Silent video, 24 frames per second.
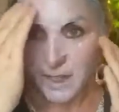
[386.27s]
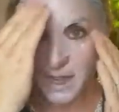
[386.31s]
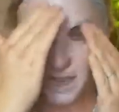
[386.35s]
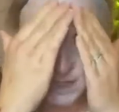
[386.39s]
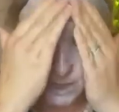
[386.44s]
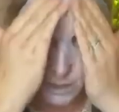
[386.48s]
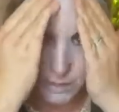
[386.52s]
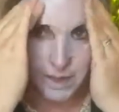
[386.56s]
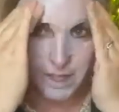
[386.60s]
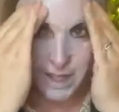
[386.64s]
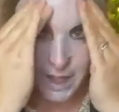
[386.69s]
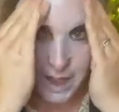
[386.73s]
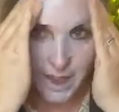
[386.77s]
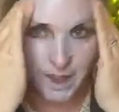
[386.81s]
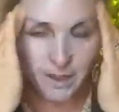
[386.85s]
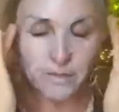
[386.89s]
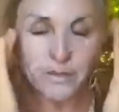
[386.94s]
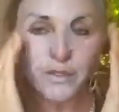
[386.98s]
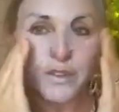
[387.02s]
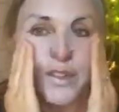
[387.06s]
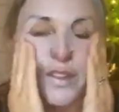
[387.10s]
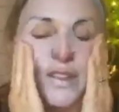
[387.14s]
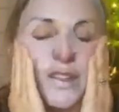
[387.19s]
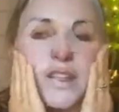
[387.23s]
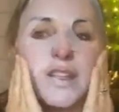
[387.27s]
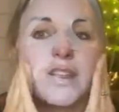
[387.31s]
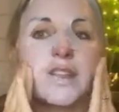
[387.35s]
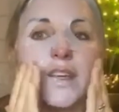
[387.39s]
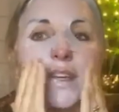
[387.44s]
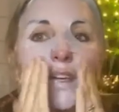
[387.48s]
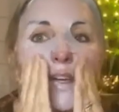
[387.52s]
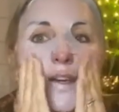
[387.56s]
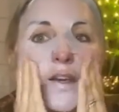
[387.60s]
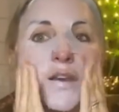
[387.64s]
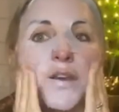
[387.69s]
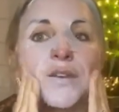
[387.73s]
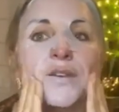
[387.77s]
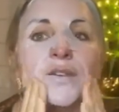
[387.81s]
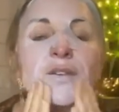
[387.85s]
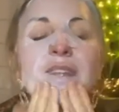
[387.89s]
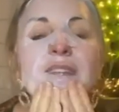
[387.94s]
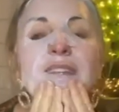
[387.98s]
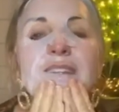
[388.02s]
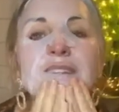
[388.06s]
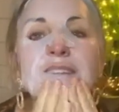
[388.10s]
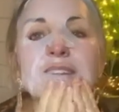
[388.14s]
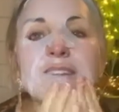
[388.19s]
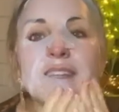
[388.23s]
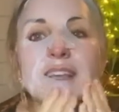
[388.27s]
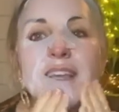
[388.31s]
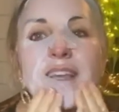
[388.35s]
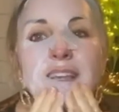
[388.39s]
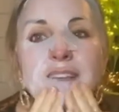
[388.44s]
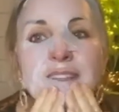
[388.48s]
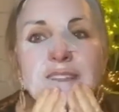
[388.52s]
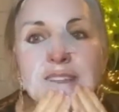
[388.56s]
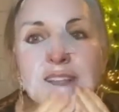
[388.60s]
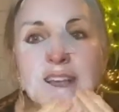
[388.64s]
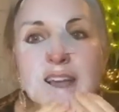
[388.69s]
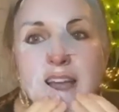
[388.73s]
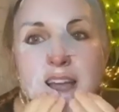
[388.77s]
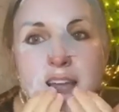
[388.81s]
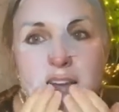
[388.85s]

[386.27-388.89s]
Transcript: As with everything that goes into these